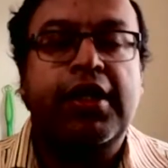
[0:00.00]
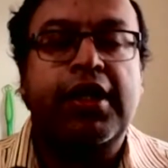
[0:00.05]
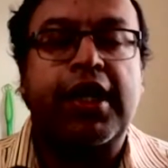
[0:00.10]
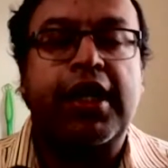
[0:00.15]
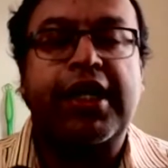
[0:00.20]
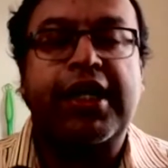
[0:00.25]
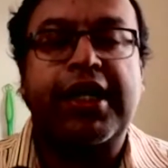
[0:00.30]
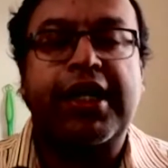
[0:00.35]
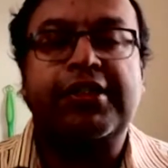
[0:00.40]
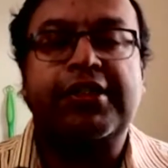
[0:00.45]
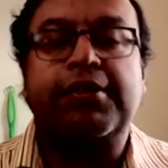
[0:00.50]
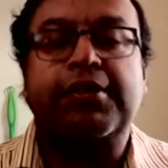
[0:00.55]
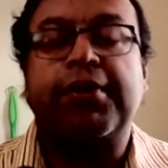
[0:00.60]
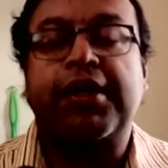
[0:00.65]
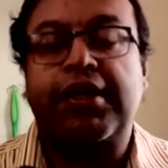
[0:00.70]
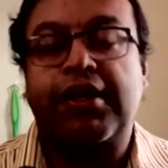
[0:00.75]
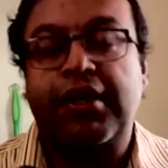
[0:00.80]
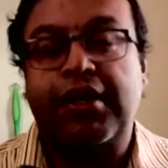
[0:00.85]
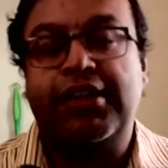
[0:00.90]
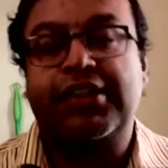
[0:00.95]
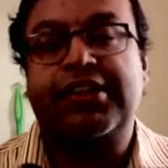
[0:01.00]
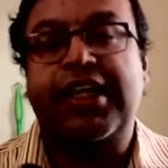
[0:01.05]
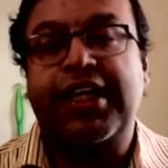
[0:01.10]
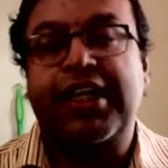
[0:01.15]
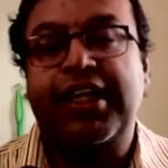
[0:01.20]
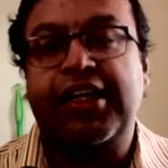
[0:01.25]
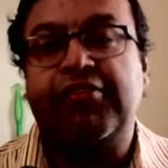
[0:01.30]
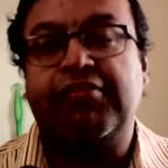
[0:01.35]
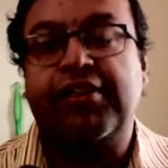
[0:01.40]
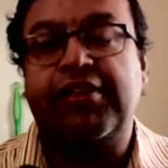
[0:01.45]
and it gets a better
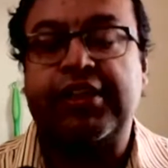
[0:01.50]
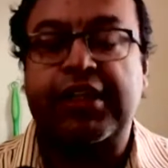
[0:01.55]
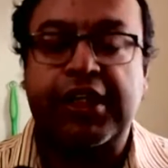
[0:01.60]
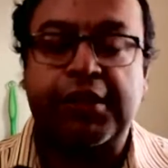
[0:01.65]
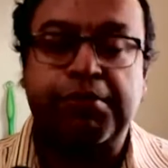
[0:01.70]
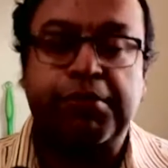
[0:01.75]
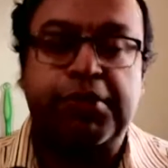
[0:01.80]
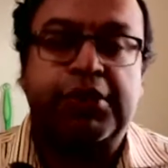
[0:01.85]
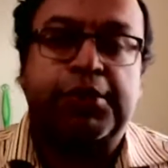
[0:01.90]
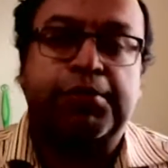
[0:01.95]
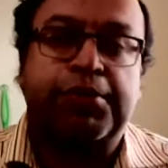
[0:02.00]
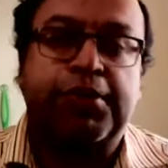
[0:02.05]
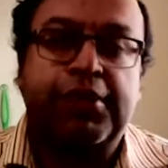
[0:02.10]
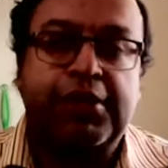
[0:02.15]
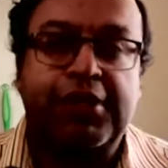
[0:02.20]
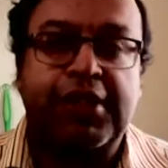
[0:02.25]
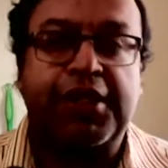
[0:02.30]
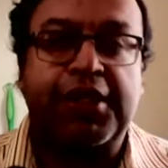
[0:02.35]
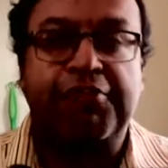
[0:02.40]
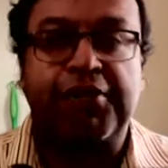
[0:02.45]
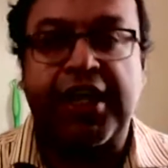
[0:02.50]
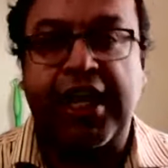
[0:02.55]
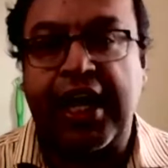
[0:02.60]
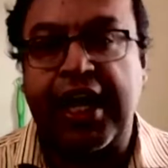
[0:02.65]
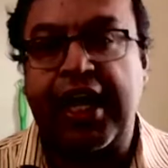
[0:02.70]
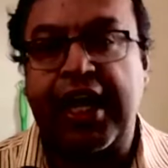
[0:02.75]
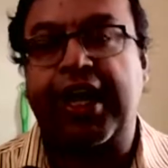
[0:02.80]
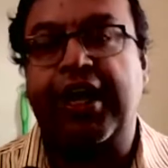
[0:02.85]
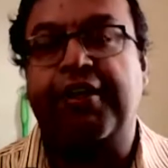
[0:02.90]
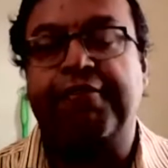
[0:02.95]
understanding of the threat perceptions that we
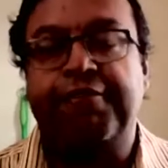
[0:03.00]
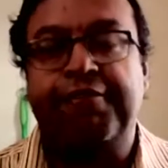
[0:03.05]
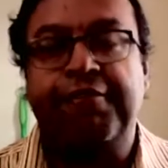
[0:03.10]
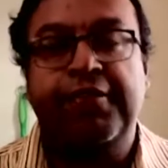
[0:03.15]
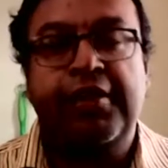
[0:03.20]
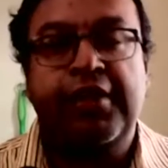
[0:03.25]
have